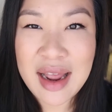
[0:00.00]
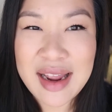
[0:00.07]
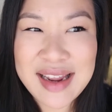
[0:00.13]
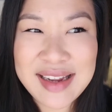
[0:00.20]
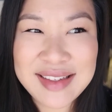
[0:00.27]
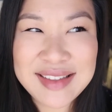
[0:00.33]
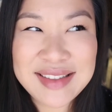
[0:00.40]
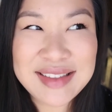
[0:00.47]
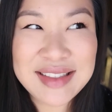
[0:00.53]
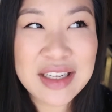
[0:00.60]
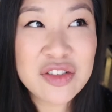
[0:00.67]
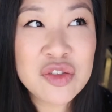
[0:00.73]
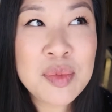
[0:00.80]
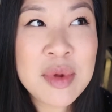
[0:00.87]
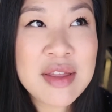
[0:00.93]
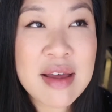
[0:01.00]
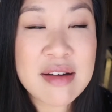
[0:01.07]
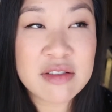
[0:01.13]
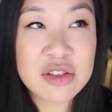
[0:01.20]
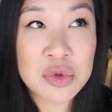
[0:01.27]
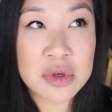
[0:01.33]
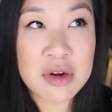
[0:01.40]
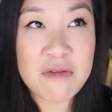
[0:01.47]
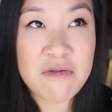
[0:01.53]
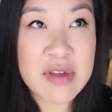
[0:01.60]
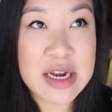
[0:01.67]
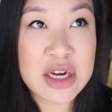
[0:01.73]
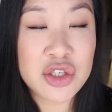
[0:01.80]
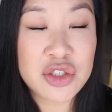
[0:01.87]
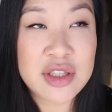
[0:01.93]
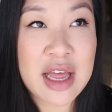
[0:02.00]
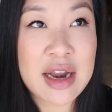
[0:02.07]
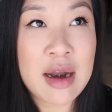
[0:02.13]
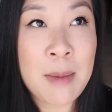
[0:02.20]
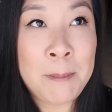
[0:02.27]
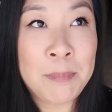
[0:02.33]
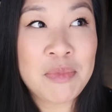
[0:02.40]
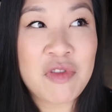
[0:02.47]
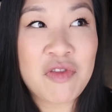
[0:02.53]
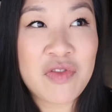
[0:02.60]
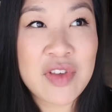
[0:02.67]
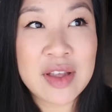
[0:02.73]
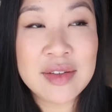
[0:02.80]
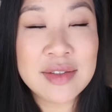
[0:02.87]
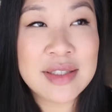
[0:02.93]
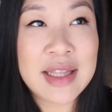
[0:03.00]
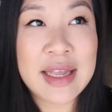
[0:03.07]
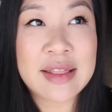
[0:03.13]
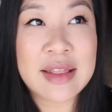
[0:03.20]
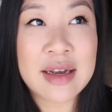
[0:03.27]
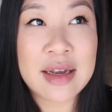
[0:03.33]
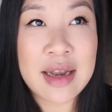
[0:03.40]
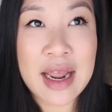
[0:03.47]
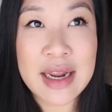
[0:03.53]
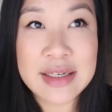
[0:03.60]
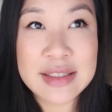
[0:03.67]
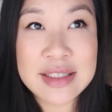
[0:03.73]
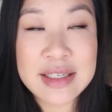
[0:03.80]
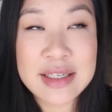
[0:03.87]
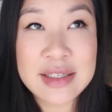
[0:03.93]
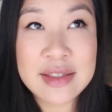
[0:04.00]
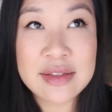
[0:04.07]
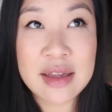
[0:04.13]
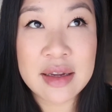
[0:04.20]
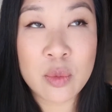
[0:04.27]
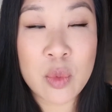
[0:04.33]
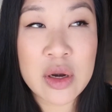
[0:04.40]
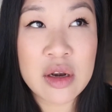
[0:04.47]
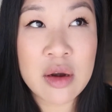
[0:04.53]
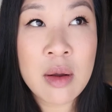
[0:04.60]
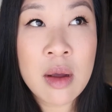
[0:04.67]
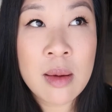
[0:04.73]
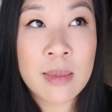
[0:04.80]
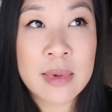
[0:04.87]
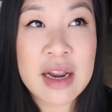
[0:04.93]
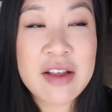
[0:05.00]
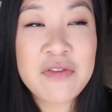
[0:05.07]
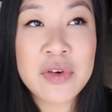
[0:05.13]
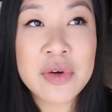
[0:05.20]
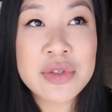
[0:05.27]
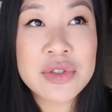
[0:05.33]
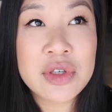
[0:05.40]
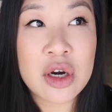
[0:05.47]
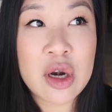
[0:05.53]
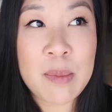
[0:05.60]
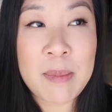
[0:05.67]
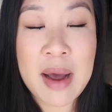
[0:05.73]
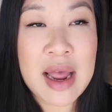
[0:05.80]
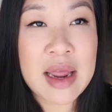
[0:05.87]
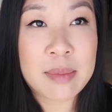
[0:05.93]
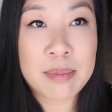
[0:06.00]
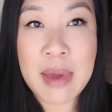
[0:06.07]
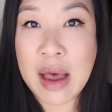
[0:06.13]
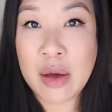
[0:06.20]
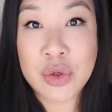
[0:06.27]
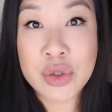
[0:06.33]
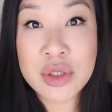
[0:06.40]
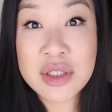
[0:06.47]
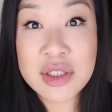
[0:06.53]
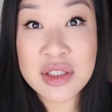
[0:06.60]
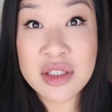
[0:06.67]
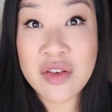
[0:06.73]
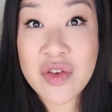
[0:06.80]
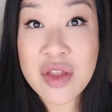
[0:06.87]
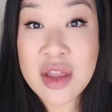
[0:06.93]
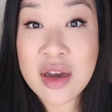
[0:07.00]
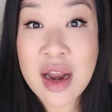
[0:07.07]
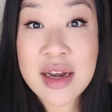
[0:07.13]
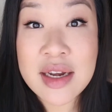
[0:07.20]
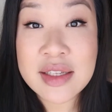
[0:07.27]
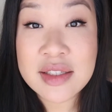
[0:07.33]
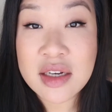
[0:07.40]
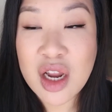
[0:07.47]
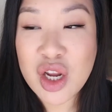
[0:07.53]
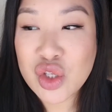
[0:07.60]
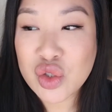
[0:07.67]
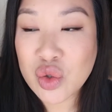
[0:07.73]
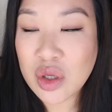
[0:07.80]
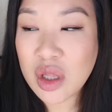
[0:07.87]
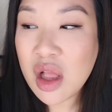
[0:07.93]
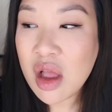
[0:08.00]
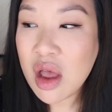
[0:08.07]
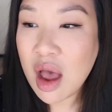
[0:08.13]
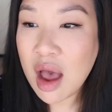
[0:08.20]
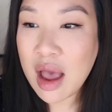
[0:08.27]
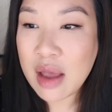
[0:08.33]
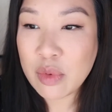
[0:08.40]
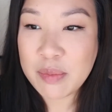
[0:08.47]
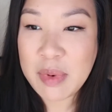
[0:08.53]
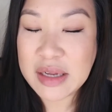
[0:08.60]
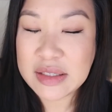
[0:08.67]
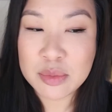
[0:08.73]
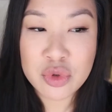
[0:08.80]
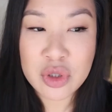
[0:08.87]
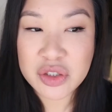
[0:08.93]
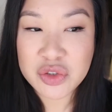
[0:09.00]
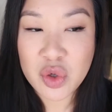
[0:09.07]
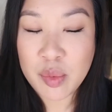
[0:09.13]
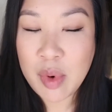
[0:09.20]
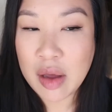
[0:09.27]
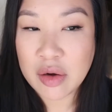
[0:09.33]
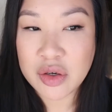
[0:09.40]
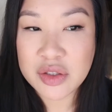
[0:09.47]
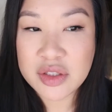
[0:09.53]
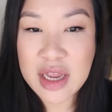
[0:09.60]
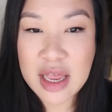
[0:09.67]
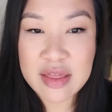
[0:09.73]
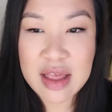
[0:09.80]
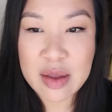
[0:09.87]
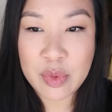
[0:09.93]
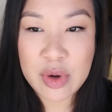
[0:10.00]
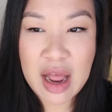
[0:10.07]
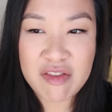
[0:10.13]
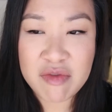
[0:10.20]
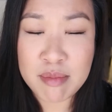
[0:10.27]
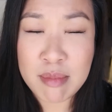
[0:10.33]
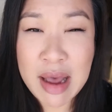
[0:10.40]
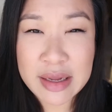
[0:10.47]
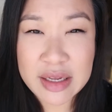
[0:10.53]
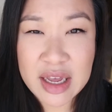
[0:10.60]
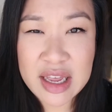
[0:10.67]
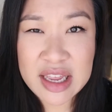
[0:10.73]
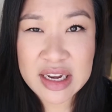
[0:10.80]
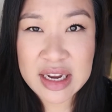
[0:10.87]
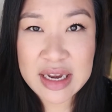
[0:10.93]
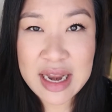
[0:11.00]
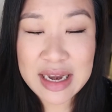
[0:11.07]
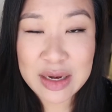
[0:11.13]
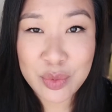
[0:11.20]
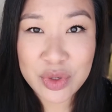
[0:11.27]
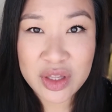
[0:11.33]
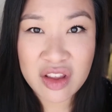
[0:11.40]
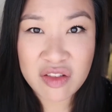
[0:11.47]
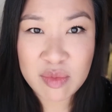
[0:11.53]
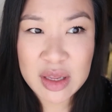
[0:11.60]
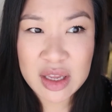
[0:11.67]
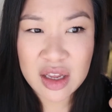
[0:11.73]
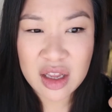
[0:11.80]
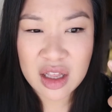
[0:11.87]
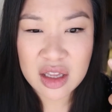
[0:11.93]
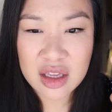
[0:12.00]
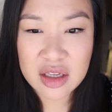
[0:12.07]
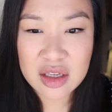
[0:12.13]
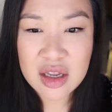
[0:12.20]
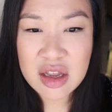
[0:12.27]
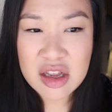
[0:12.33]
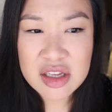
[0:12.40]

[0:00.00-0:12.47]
It gives me that sort of finish that feels like the 90s. Like when I first started buying powder and stuff in the 90s in high school, I would buy some drugstore powders and they would have mica in it, and it would give me a